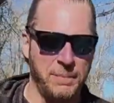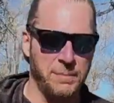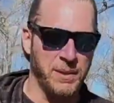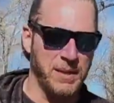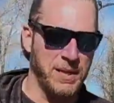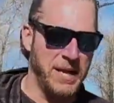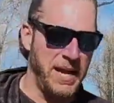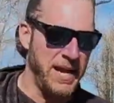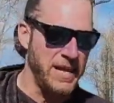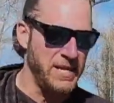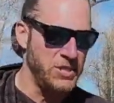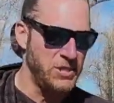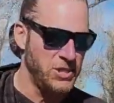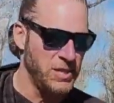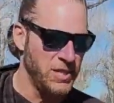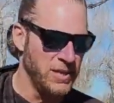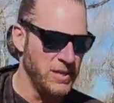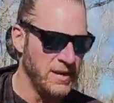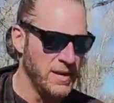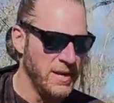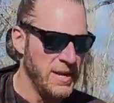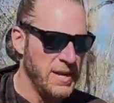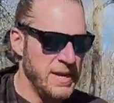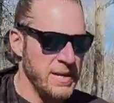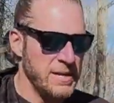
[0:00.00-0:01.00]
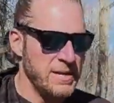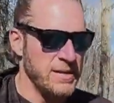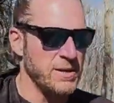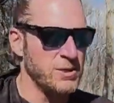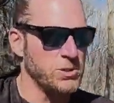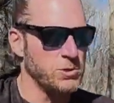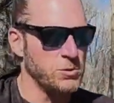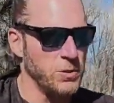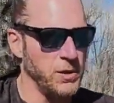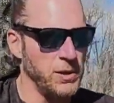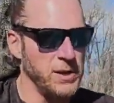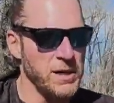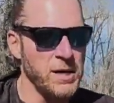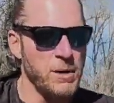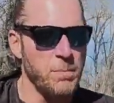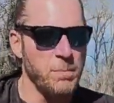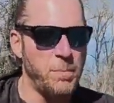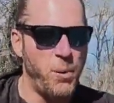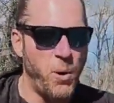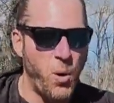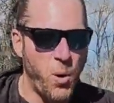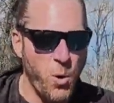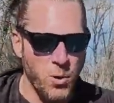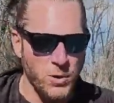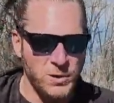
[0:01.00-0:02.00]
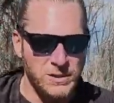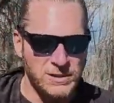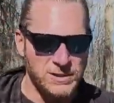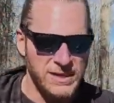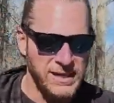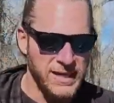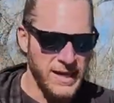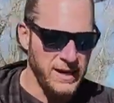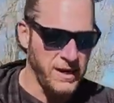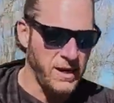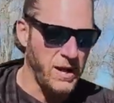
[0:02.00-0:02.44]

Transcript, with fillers: application. Now it's really important to